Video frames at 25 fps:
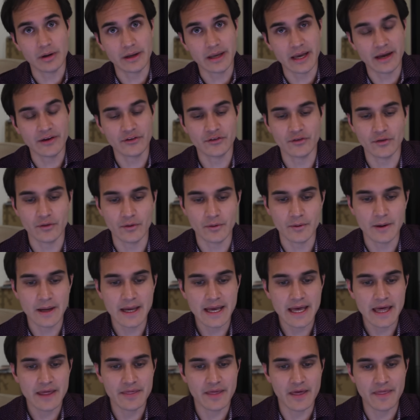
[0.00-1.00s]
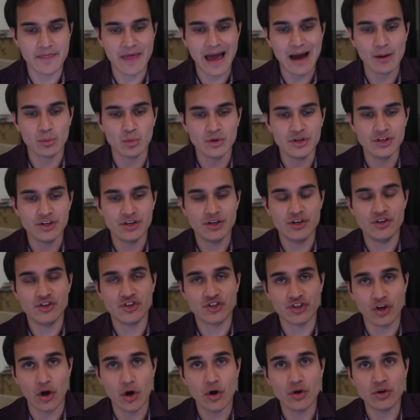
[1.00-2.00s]
Okay, so then that would
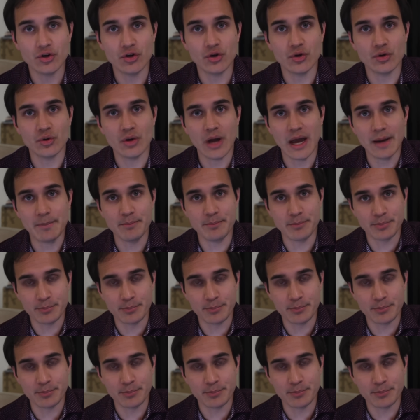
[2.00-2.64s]
show you